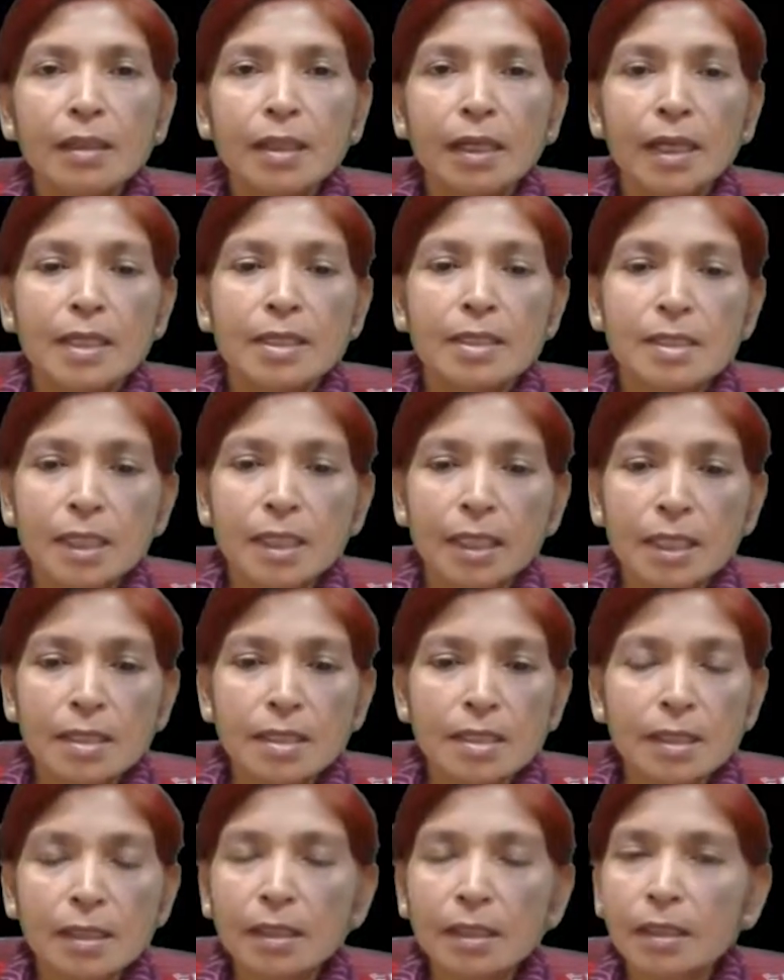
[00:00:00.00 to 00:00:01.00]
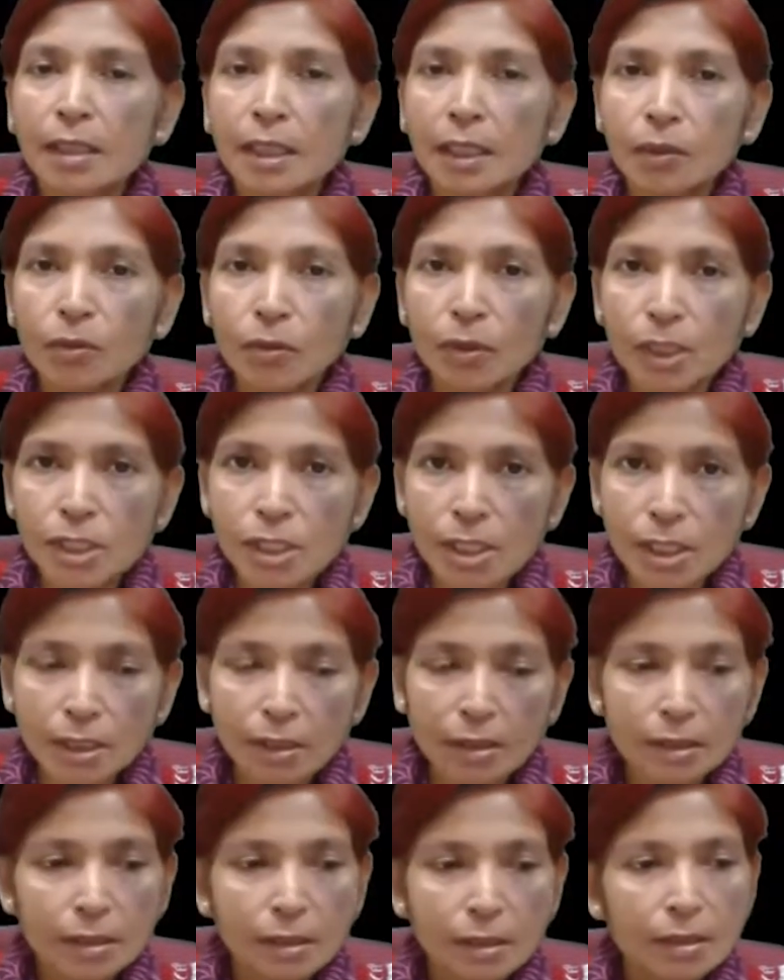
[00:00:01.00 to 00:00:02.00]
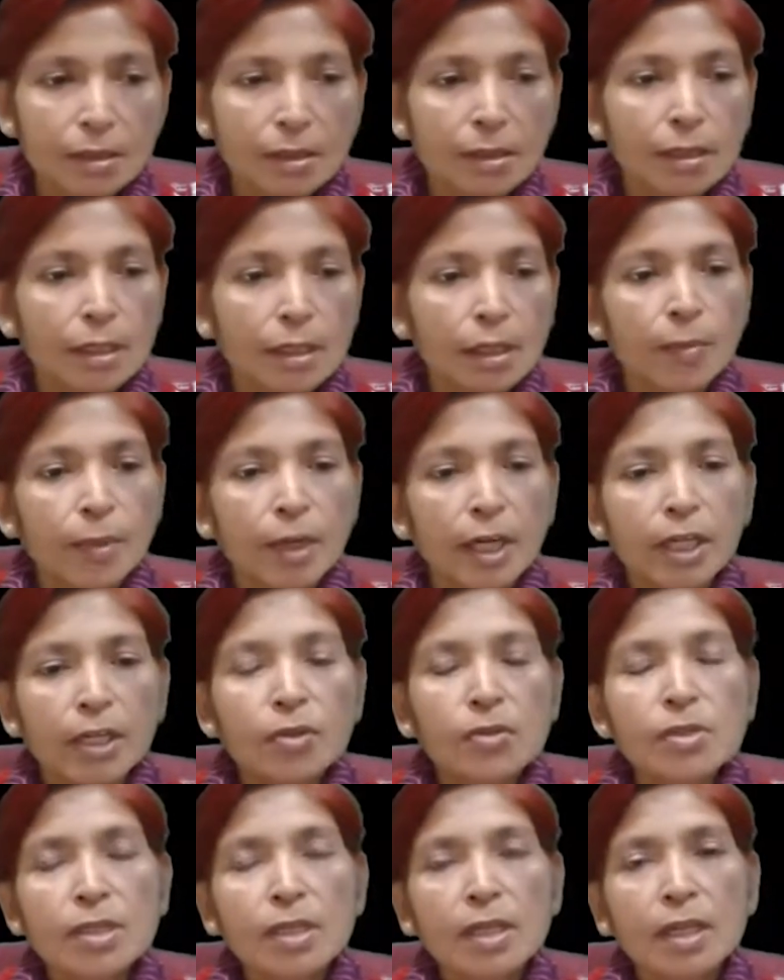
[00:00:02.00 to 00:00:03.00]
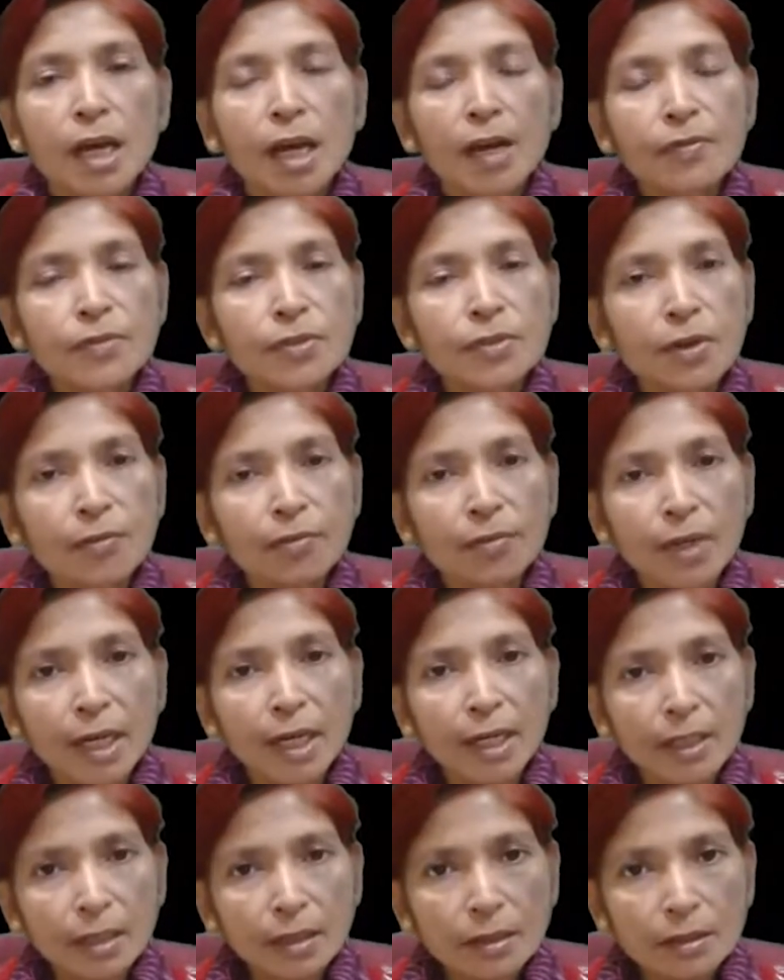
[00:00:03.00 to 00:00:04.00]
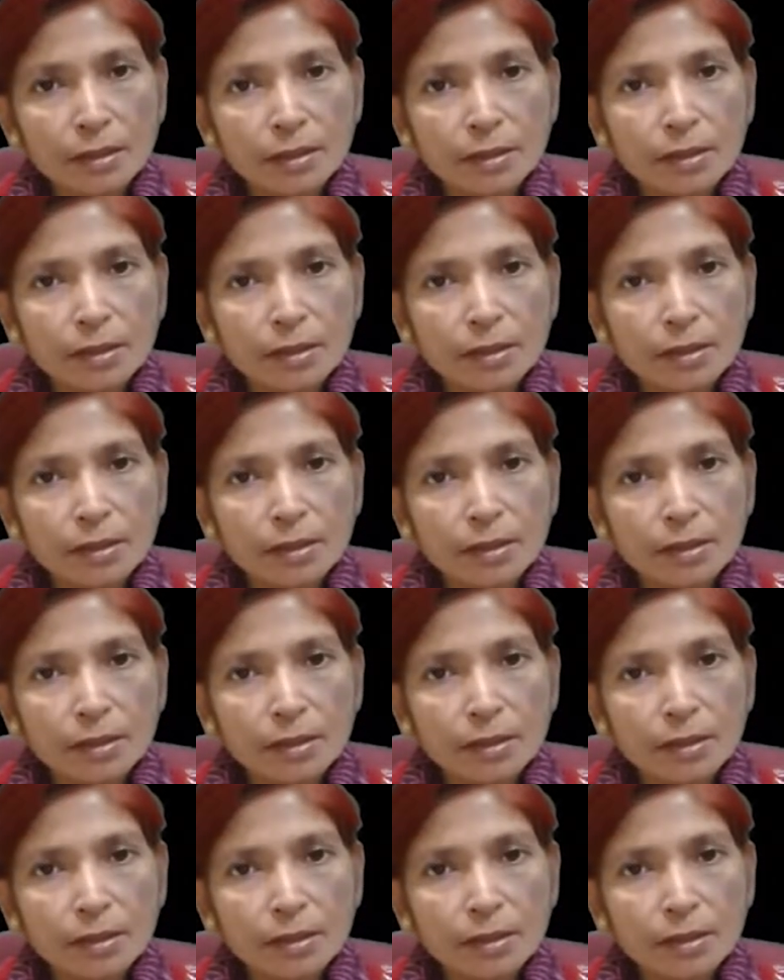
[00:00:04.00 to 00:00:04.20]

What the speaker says: and statistical calculation, produce graphs of data,